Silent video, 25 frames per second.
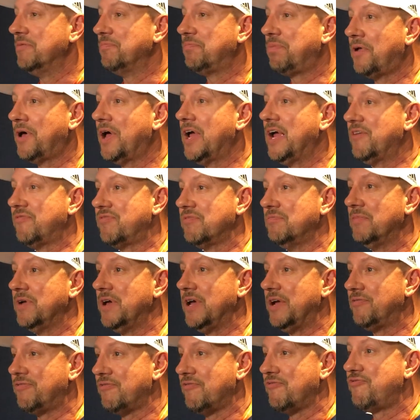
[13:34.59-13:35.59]
playing for
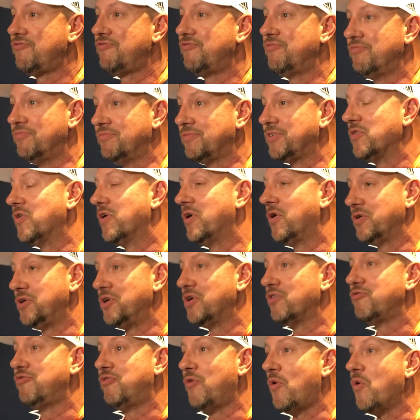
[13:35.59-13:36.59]
me for going on year
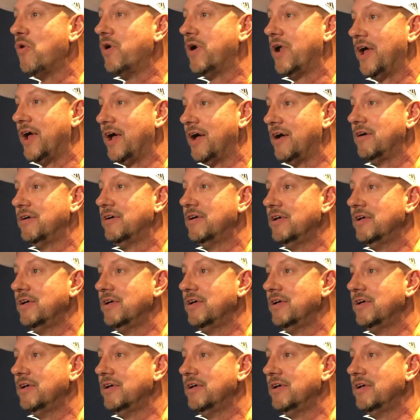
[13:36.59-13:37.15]
four now.